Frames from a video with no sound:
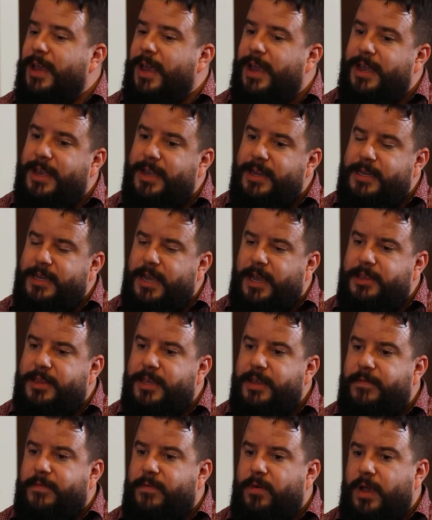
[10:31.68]
And I
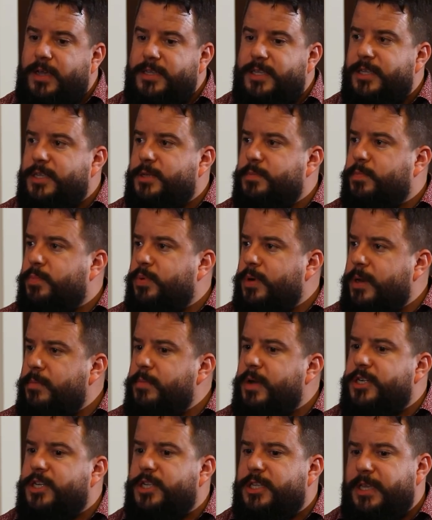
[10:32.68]
think for us, it's pretty
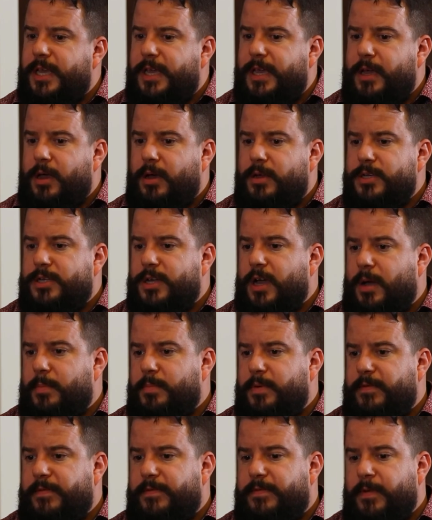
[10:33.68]
much staying on
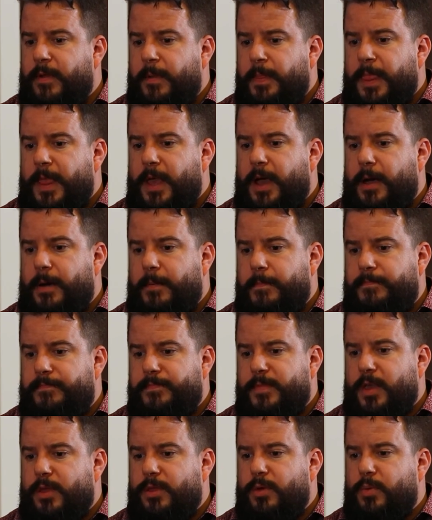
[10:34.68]
top of
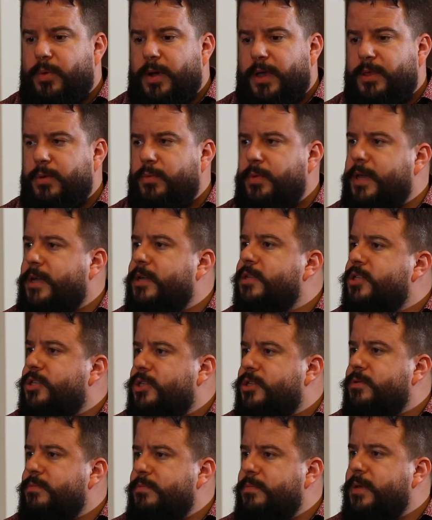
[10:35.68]
the way that we
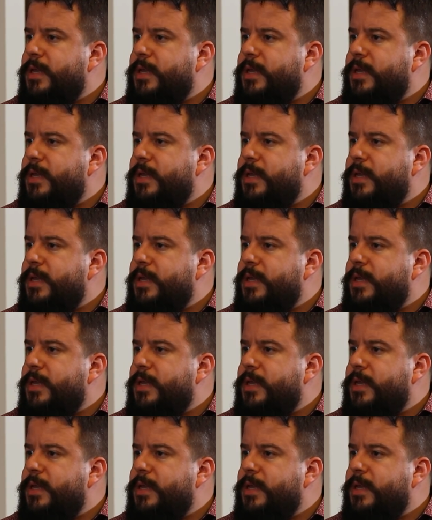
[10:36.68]
consume